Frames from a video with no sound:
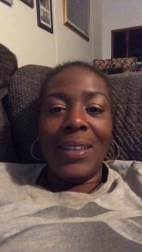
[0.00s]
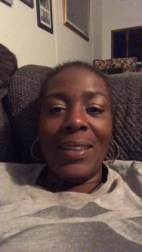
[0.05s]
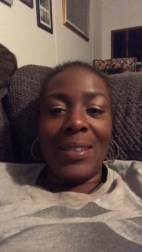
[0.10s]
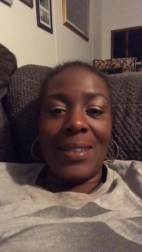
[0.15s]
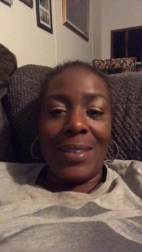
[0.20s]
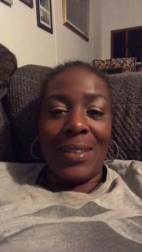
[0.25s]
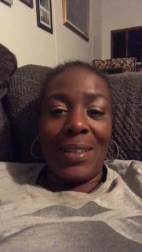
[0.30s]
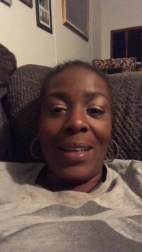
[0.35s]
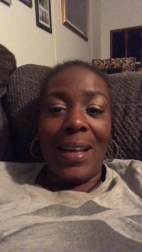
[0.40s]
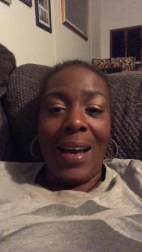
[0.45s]

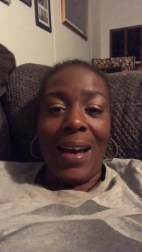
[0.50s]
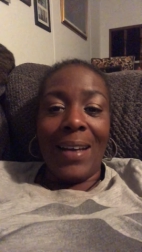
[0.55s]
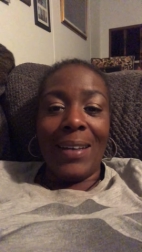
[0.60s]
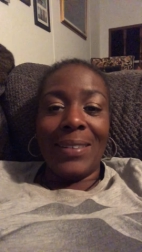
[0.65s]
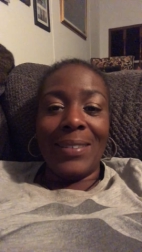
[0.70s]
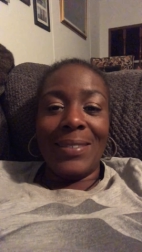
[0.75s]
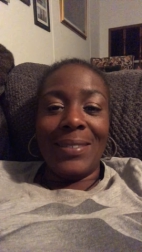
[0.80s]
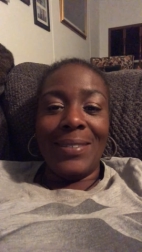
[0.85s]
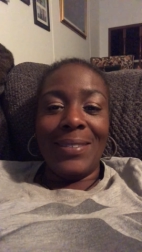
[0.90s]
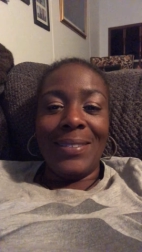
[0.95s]
it's a lot,
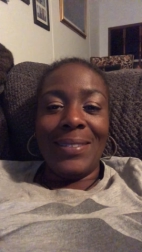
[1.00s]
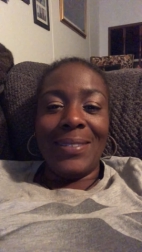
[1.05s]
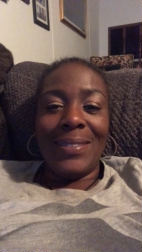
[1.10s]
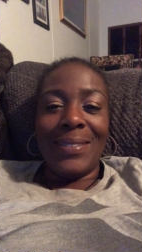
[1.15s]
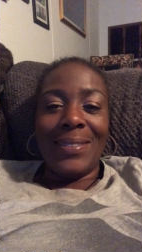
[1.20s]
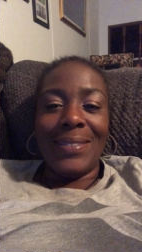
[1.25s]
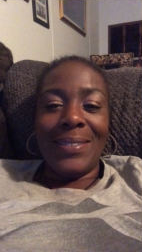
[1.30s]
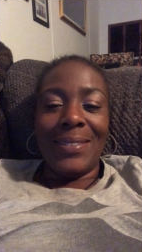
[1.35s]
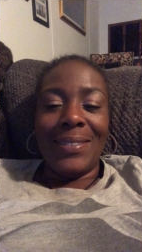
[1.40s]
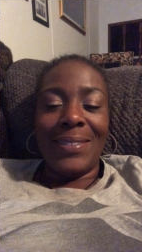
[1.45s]

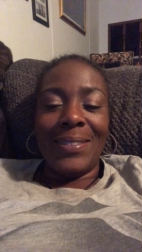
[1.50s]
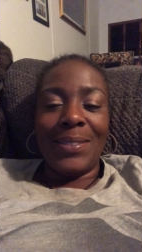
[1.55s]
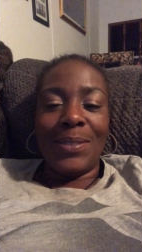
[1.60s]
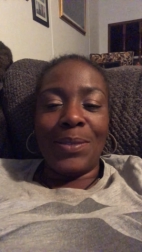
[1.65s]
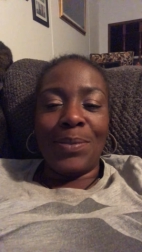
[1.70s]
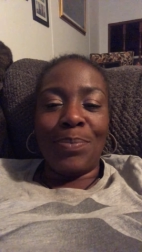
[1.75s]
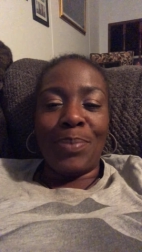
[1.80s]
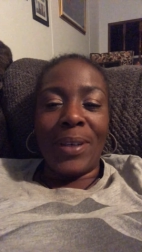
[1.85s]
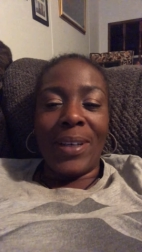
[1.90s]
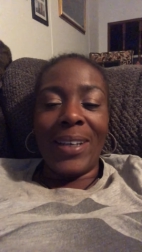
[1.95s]

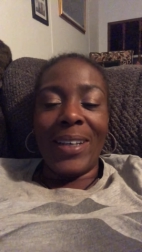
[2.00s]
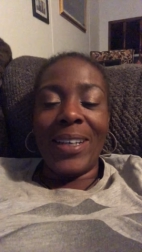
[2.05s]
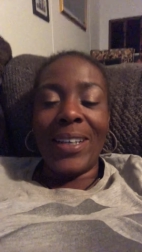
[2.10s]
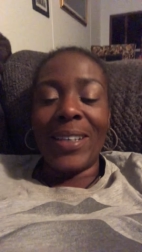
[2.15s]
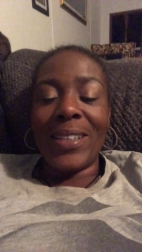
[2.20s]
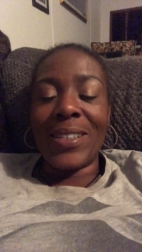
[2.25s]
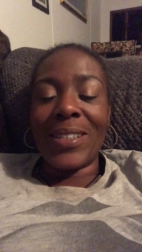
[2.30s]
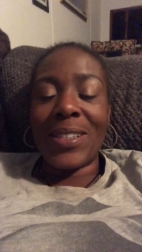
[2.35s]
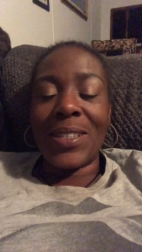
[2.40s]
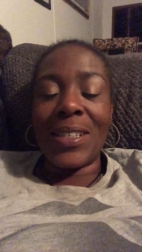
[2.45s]
but
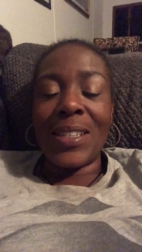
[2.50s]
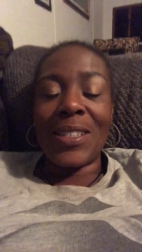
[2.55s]
it is.